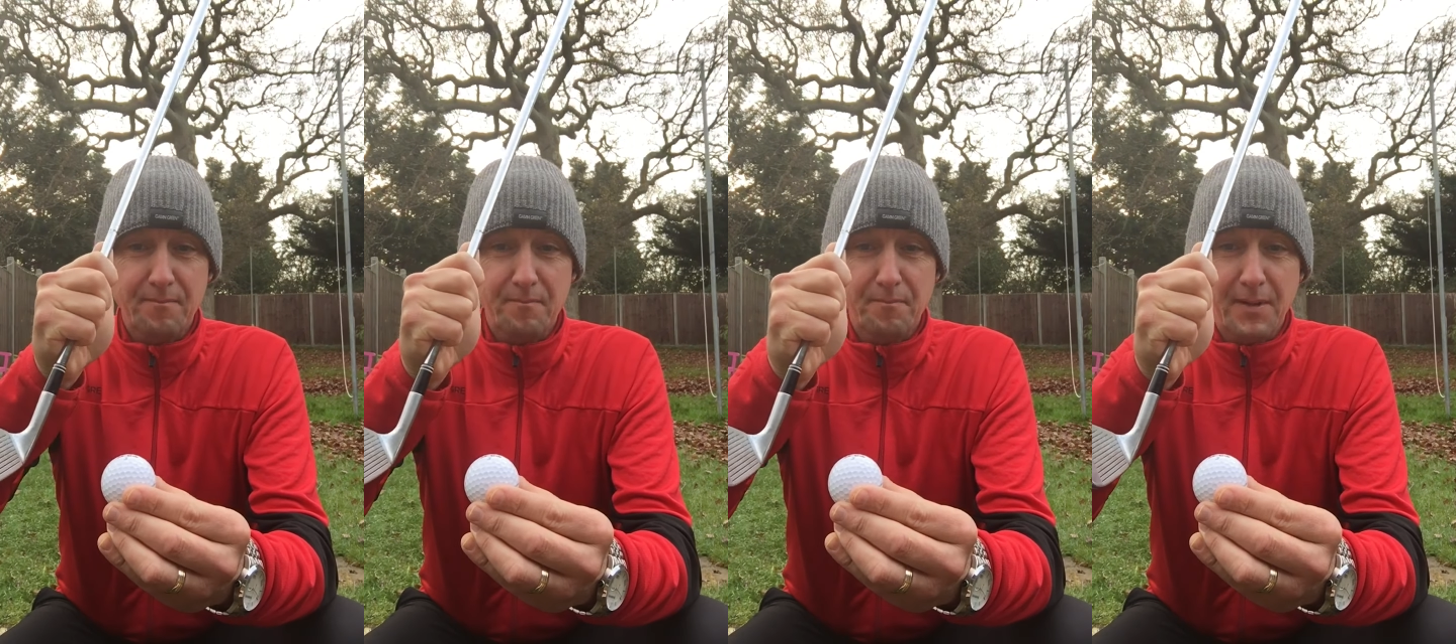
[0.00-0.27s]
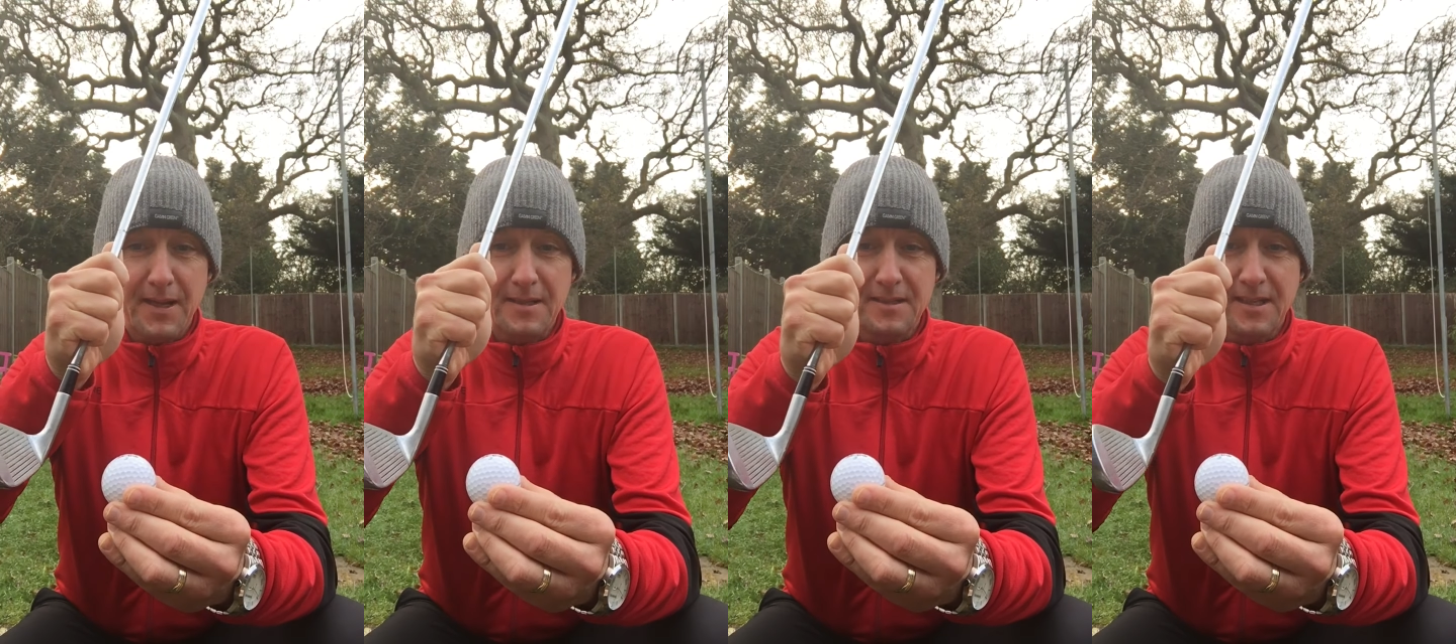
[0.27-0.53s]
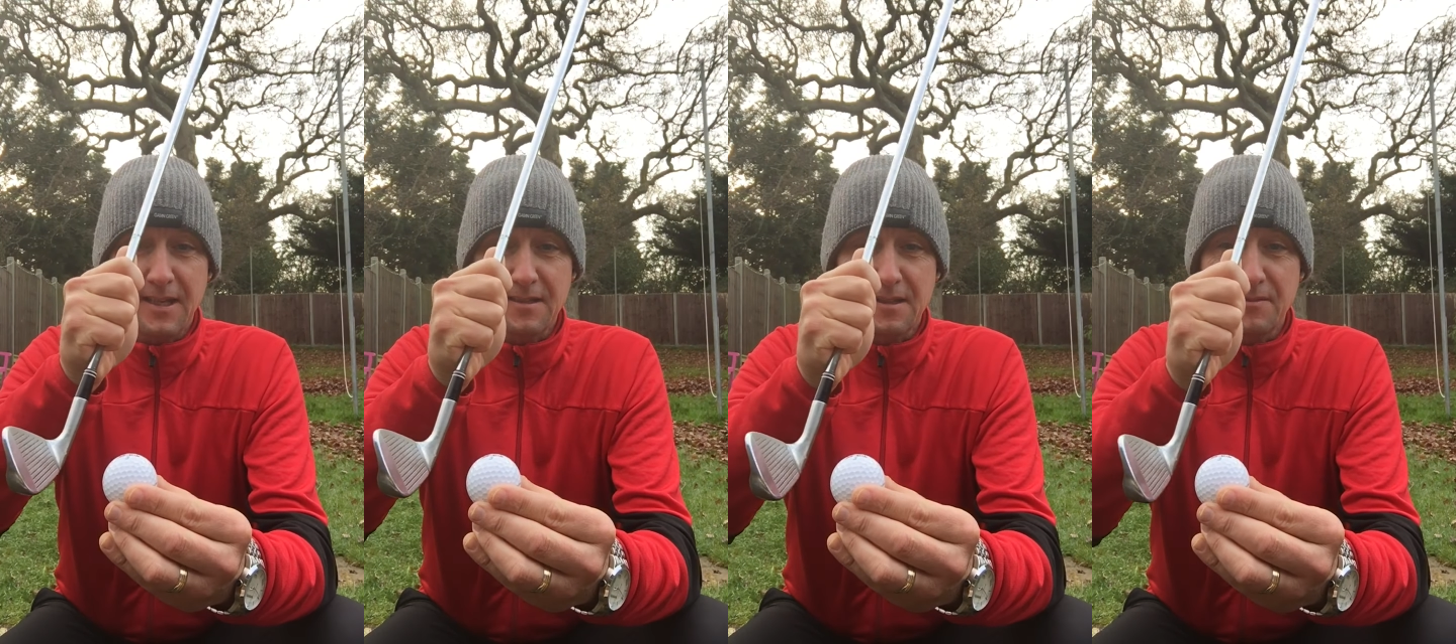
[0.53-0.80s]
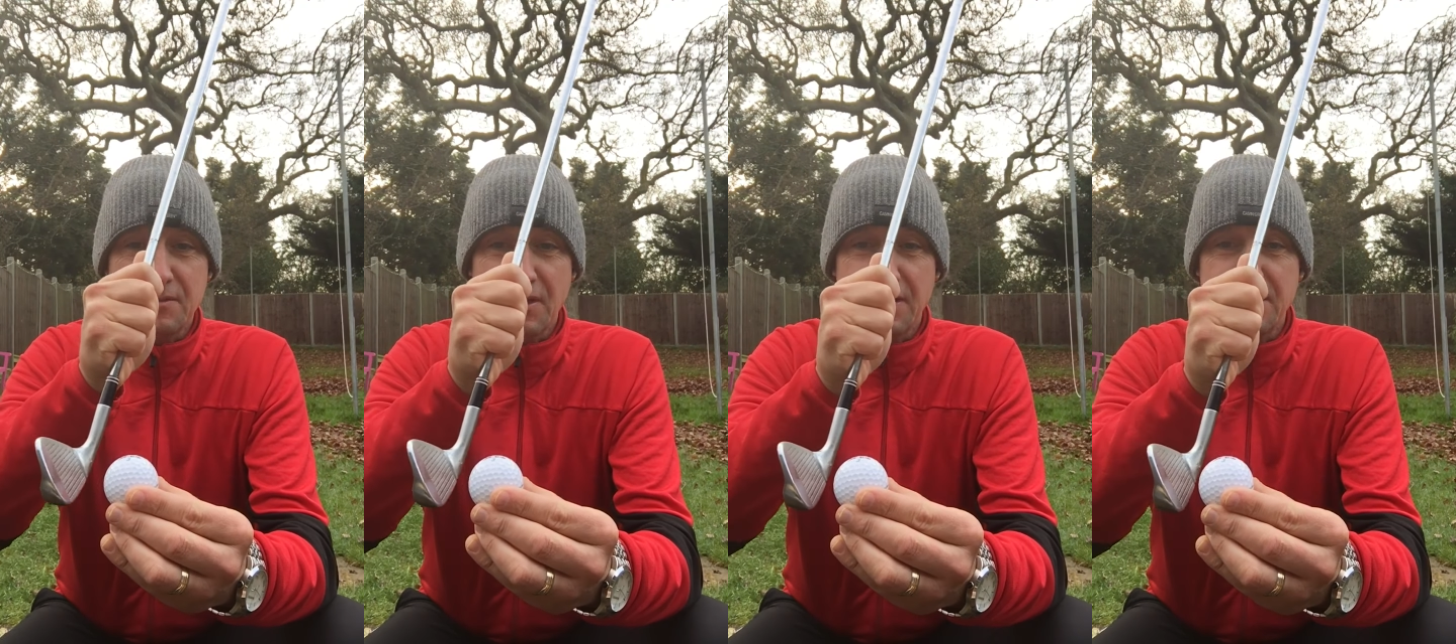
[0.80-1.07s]
mentally, as
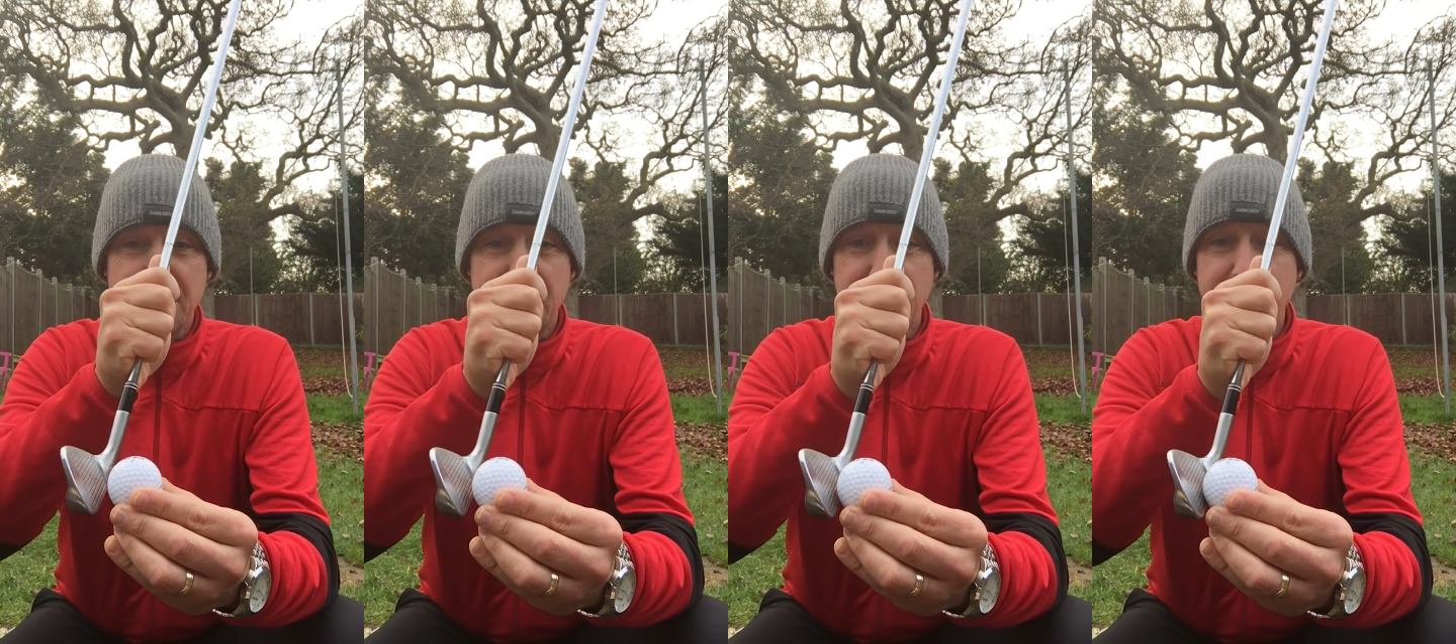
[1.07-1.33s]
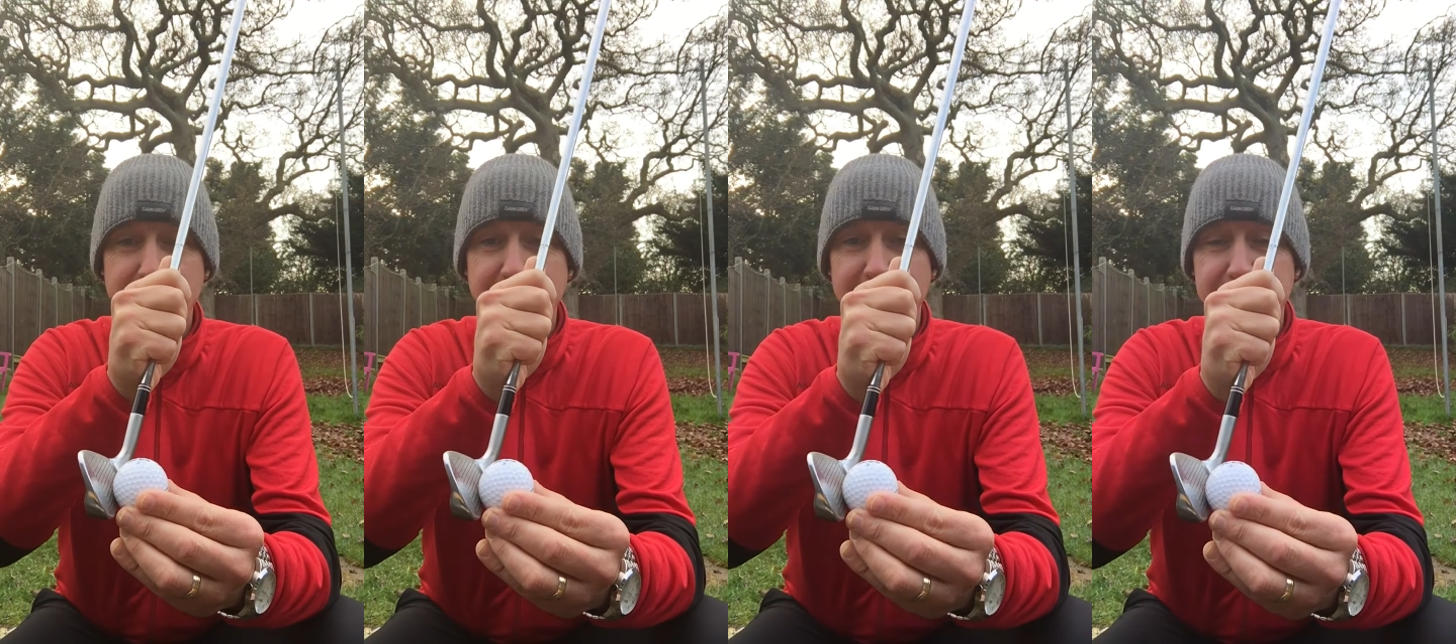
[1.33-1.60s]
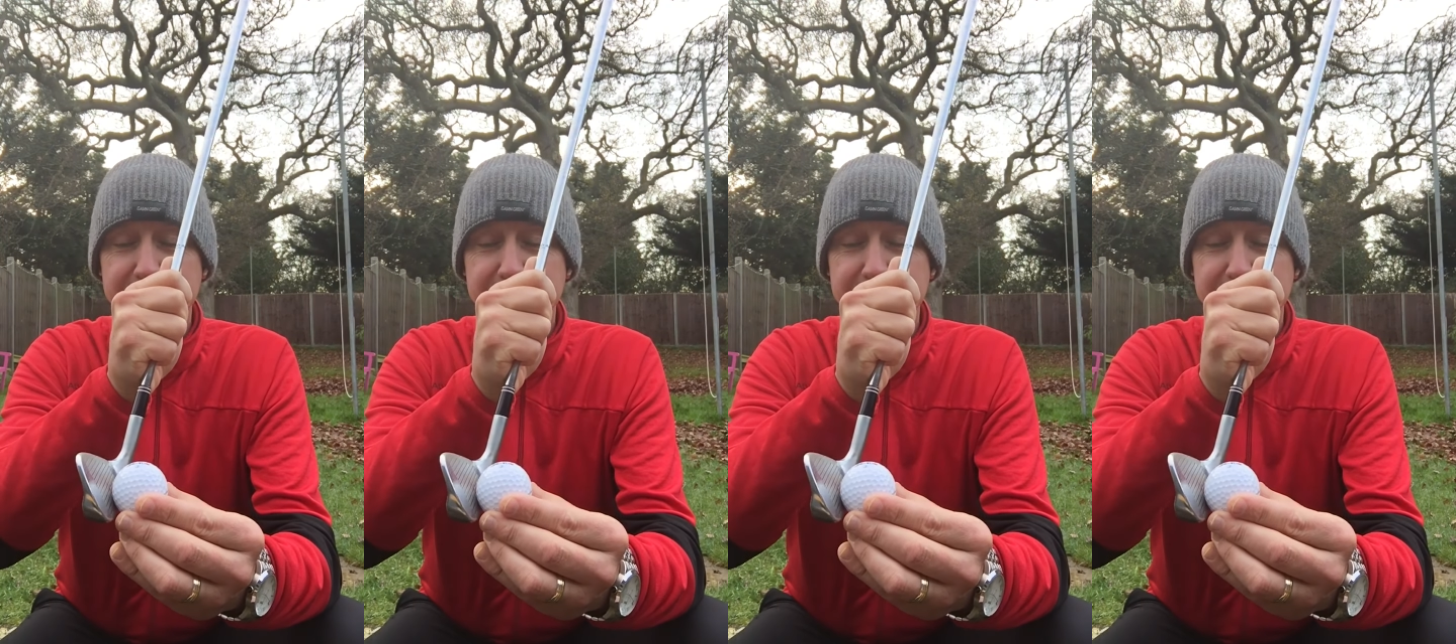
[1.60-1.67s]
I'm trying to do that,